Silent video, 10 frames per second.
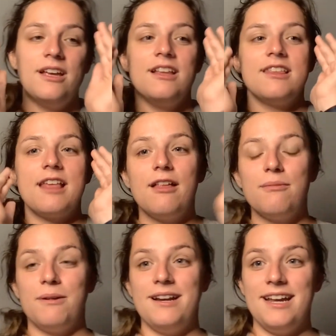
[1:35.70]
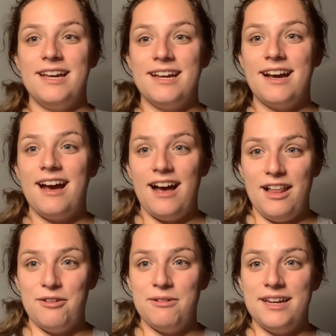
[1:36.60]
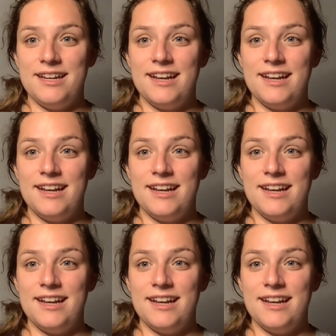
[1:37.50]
celebrating Halloween.